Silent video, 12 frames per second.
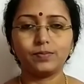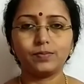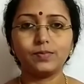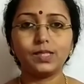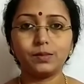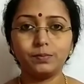
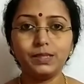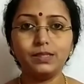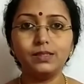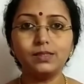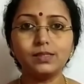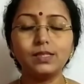That
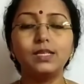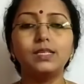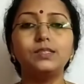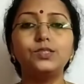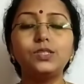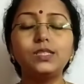means
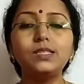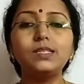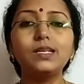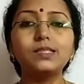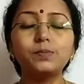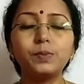gene
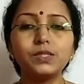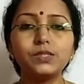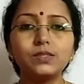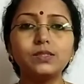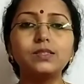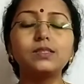
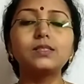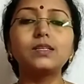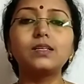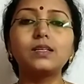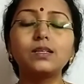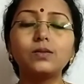expression is
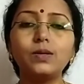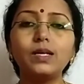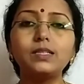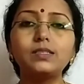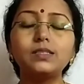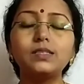
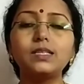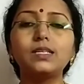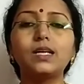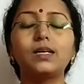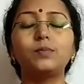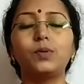regulated in
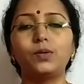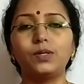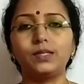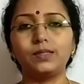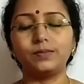our body.